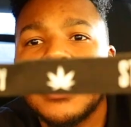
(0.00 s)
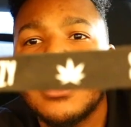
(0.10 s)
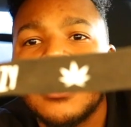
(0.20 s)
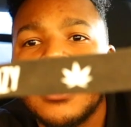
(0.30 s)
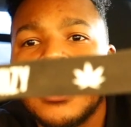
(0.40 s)
yeah
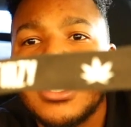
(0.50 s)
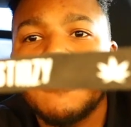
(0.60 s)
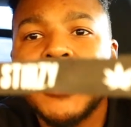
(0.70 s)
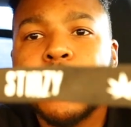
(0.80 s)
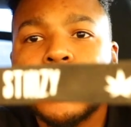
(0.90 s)

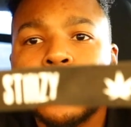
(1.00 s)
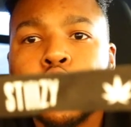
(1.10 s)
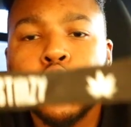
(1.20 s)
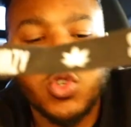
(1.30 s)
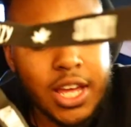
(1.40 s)
giving out these
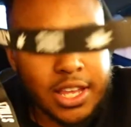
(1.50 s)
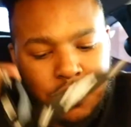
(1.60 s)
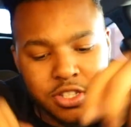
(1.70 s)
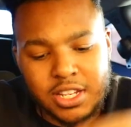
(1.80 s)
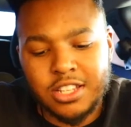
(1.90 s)
cool
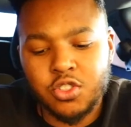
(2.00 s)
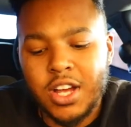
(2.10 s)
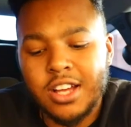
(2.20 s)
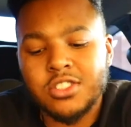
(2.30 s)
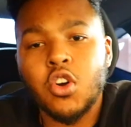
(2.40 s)
lanyards. As you
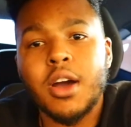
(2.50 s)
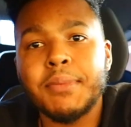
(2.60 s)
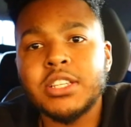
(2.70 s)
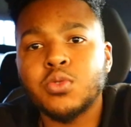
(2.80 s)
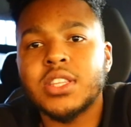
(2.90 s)
guys know, I
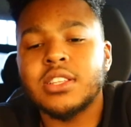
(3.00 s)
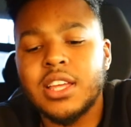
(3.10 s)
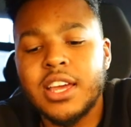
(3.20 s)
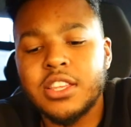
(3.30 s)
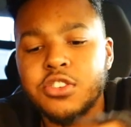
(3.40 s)
mess with the
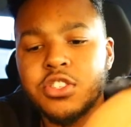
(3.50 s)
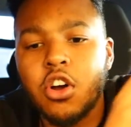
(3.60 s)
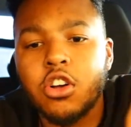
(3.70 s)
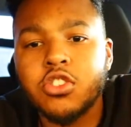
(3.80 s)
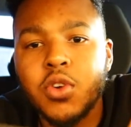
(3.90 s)
lanyards.
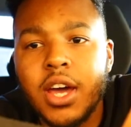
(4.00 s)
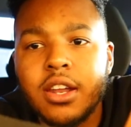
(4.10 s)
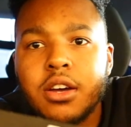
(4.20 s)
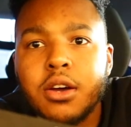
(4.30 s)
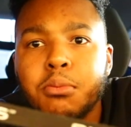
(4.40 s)
Also got
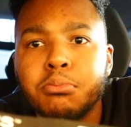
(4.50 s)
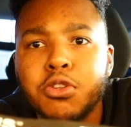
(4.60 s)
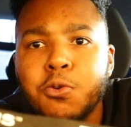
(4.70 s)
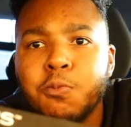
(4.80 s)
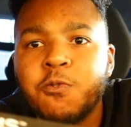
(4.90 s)
a um,
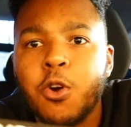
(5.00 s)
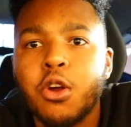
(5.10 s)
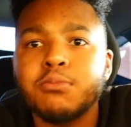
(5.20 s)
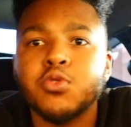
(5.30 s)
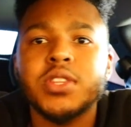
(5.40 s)
Bloom
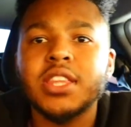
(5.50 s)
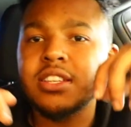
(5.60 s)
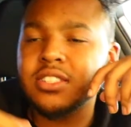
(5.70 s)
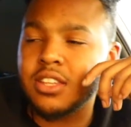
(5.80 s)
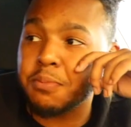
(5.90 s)
Farms when
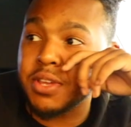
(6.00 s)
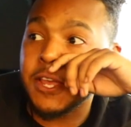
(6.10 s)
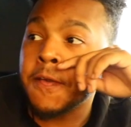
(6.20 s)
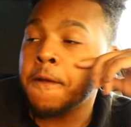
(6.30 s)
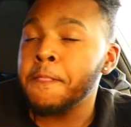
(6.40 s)
they sent me.
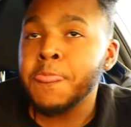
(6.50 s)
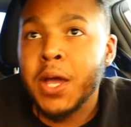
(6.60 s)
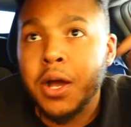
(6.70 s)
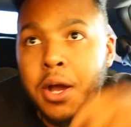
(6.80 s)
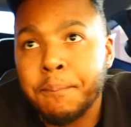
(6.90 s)

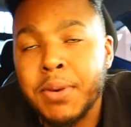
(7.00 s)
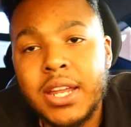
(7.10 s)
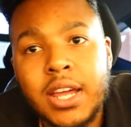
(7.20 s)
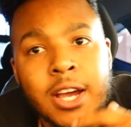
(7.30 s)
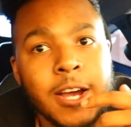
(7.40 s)

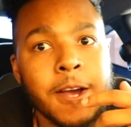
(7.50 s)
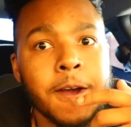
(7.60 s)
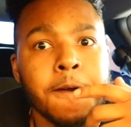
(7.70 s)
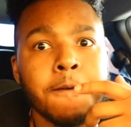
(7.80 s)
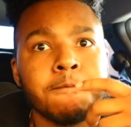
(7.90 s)
But
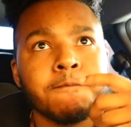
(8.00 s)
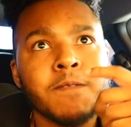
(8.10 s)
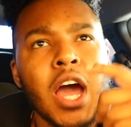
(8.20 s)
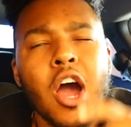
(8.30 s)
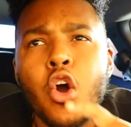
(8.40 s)

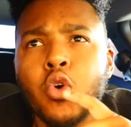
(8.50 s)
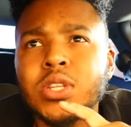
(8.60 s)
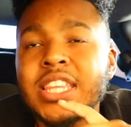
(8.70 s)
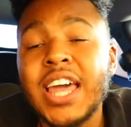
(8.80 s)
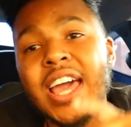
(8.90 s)
um, not
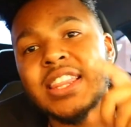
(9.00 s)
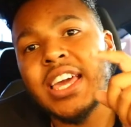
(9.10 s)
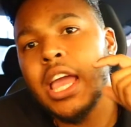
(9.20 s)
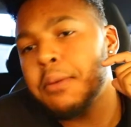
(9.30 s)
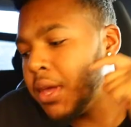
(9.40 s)
only that,
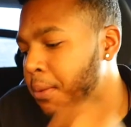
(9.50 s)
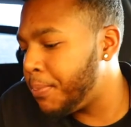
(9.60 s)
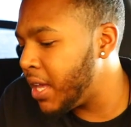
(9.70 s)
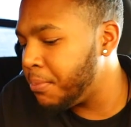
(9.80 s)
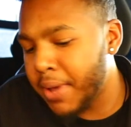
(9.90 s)
they gave me a
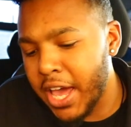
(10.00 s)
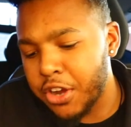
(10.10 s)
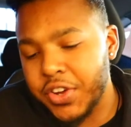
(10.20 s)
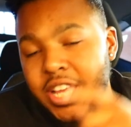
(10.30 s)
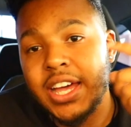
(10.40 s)
pin
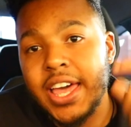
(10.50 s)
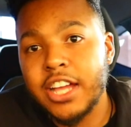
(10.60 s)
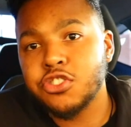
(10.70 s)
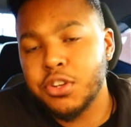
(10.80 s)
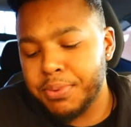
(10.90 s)
battery, an
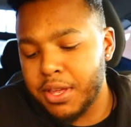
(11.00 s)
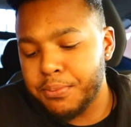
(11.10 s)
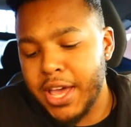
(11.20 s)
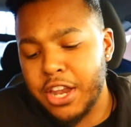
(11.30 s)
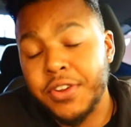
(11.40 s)
extra
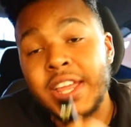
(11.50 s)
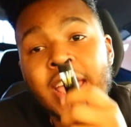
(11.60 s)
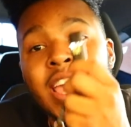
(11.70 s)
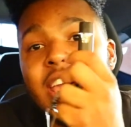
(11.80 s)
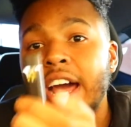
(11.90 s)
pin battery.
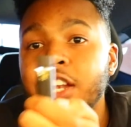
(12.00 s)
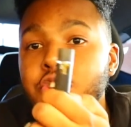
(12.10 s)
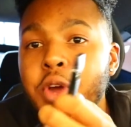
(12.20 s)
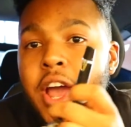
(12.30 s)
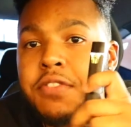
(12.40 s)
And I
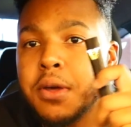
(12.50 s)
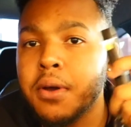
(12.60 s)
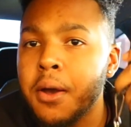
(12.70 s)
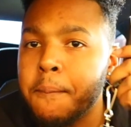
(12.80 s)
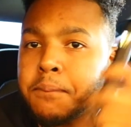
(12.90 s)
do have
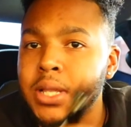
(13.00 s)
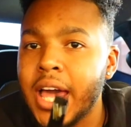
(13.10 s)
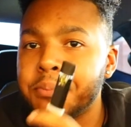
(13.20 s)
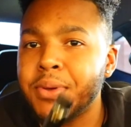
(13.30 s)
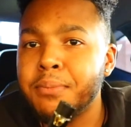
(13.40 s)
the um,
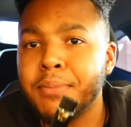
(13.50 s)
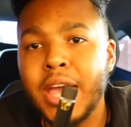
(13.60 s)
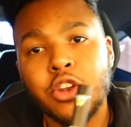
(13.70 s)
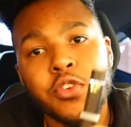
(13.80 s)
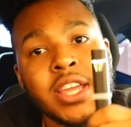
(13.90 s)
black pin
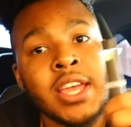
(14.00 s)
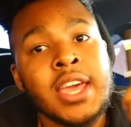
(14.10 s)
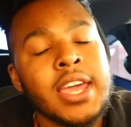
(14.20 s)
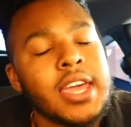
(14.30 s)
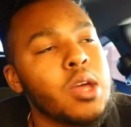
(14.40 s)
battery.
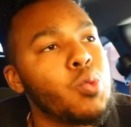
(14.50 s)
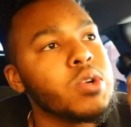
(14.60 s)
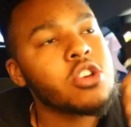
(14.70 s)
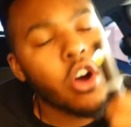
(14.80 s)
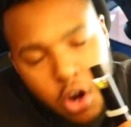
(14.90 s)
It
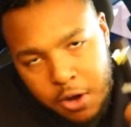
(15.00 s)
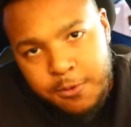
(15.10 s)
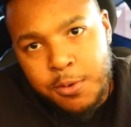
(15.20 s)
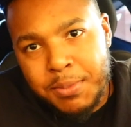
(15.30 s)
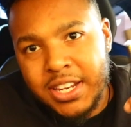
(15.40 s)
was hard
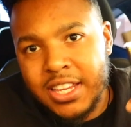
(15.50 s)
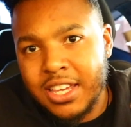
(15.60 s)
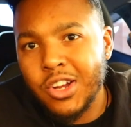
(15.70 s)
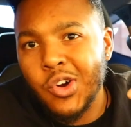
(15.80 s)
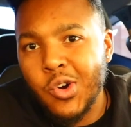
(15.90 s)
for me to
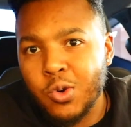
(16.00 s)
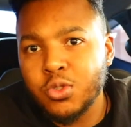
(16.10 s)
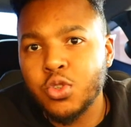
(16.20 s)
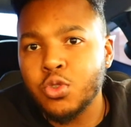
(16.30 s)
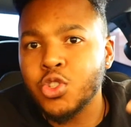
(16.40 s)
get a
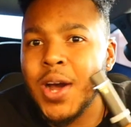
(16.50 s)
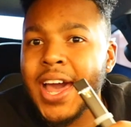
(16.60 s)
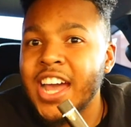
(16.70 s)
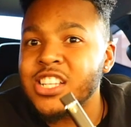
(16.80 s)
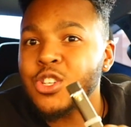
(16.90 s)
hold to, so I
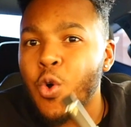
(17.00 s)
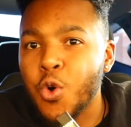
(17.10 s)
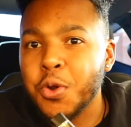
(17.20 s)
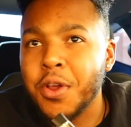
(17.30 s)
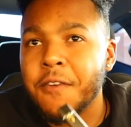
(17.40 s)
had to
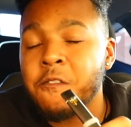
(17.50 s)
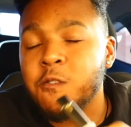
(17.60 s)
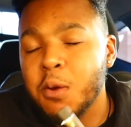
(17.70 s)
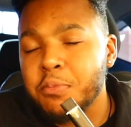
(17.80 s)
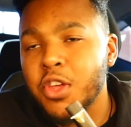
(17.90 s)
order it
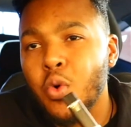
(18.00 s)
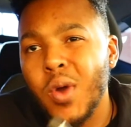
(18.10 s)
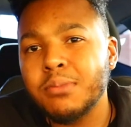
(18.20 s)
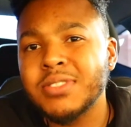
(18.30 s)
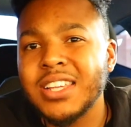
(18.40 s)
from their
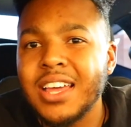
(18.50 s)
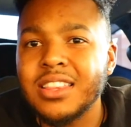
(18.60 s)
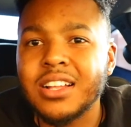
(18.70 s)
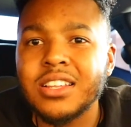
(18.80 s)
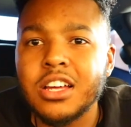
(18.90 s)
website,
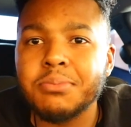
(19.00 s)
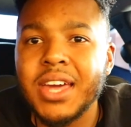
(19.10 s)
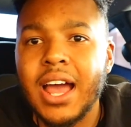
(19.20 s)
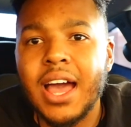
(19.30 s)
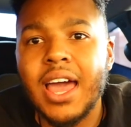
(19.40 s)
the club
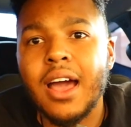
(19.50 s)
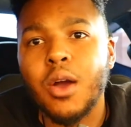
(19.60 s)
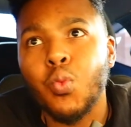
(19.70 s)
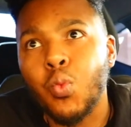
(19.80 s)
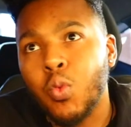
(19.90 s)
that I
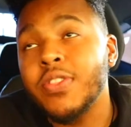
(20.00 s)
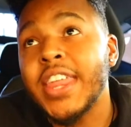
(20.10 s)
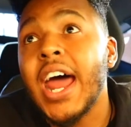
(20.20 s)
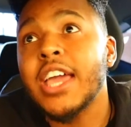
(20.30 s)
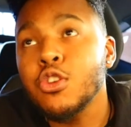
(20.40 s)

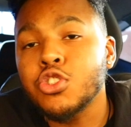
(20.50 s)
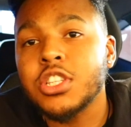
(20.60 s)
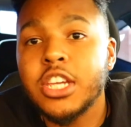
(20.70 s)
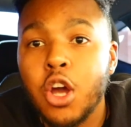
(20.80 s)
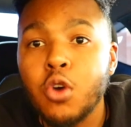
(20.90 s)
that I
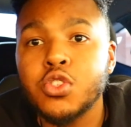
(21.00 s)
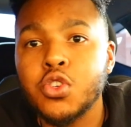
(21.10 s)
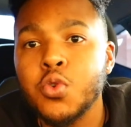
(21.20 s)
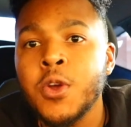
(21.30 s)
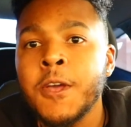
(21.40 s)
usually go
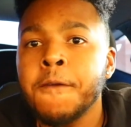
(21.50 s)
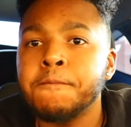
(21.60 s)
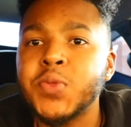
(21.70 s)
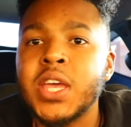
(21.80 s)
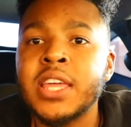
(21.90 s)
to
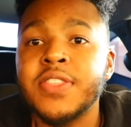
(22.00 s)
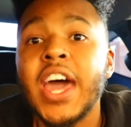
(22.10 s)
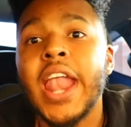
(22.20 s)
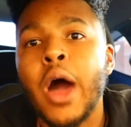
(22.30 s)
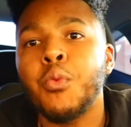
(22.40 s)
and
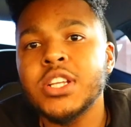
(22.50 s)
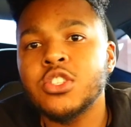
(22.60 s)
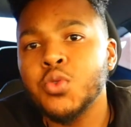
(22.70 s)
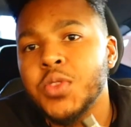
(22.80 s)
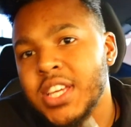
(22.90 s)
that I went
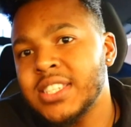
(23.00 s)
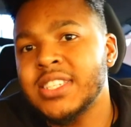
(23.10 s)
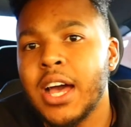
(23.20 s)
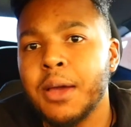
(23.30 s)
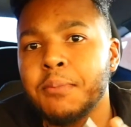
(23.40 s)
to this
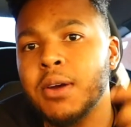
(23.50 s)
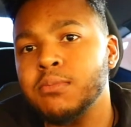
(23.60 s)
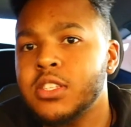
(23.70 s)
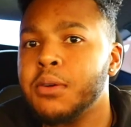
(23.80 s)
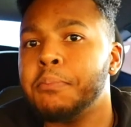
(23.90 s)
time
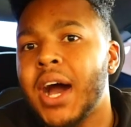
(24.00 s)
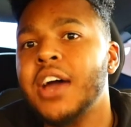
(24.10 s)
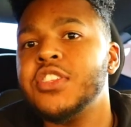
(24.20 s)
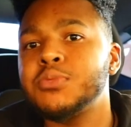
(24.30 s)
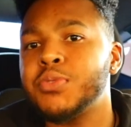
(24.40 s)
um to
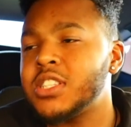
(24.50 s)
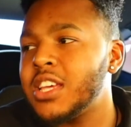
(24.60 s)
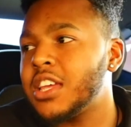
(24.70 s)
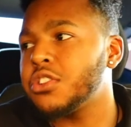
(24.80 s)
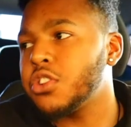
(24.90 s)
buy this
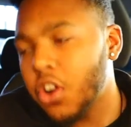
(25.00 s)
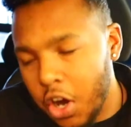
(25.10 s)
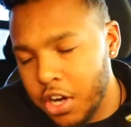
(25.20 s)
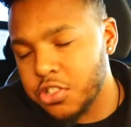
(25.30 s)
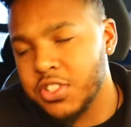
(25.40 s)
particular
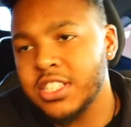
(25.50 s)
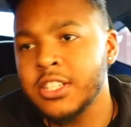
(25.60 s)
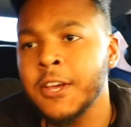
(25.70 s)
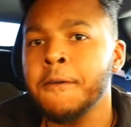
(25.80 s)
cartridge